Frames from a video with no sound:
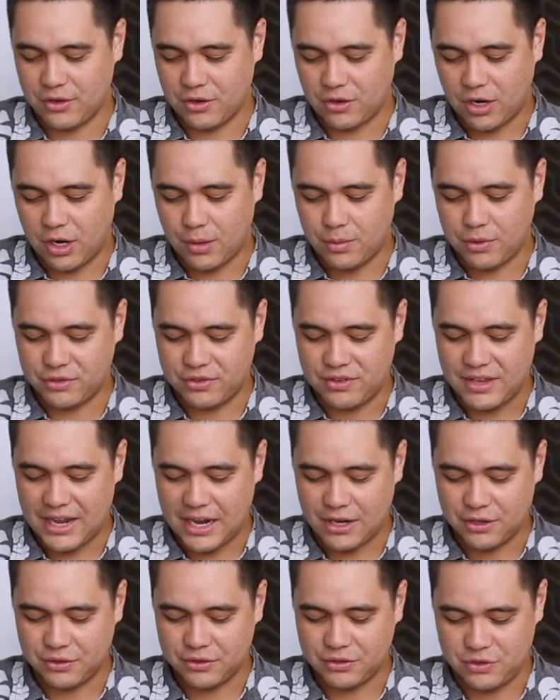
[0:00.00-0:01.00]
or almost
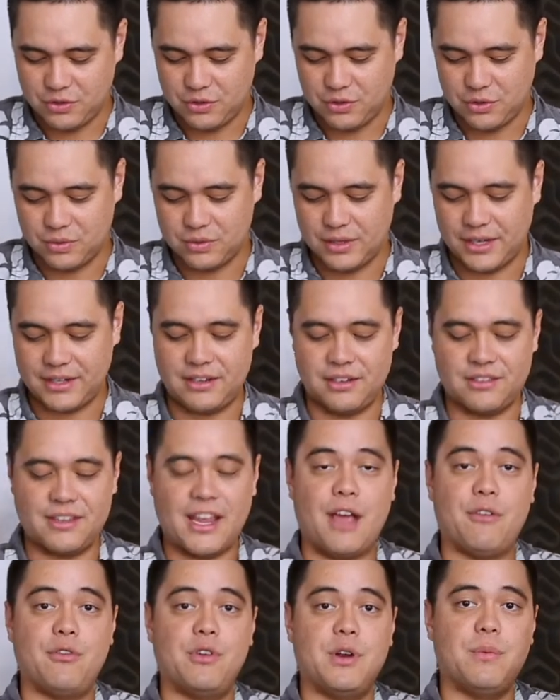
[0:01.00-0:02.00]
down to like this
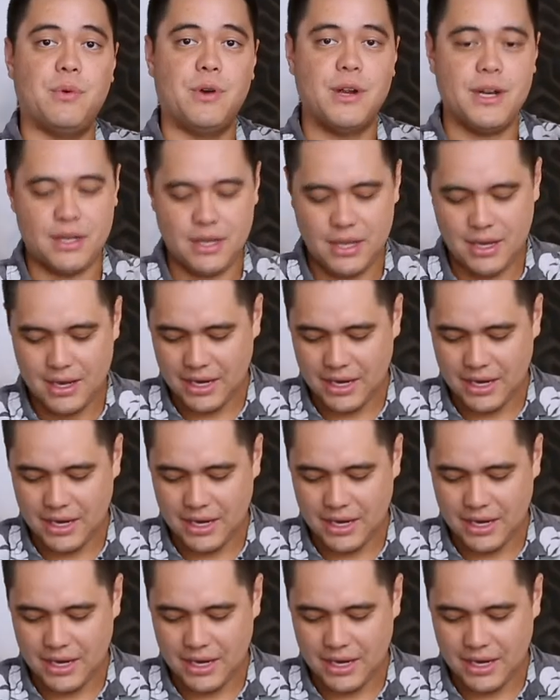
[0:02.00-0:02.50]
halfway point.